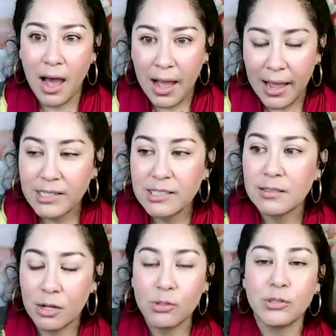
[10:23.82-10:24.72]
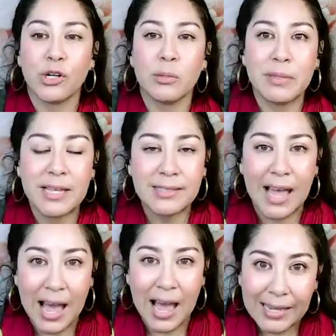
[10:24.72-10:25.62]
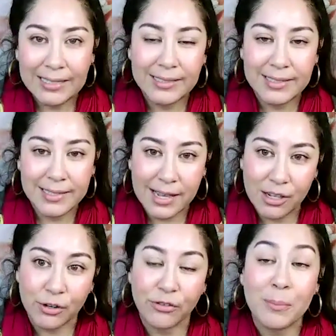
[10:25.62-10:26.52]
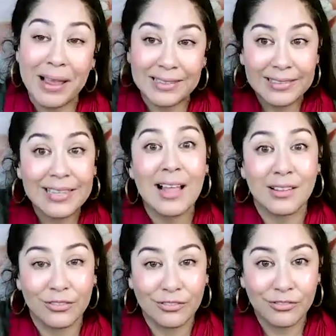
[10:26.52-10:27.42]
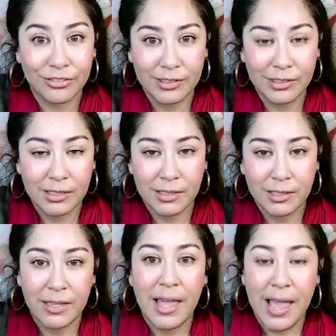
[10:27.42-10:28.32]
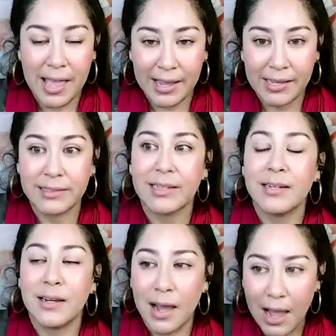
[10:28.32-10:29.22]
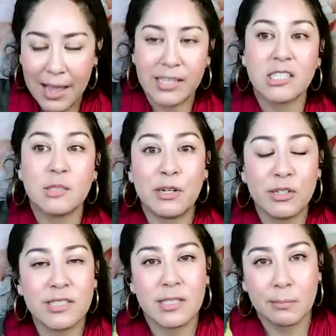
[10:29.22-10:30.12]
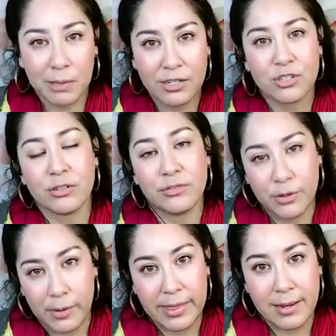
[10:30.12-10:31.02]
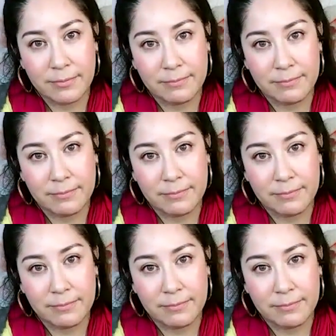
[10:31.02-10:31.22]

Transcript: I told her because I needed to tell her for myself. And I experienced the pleasure of doing that.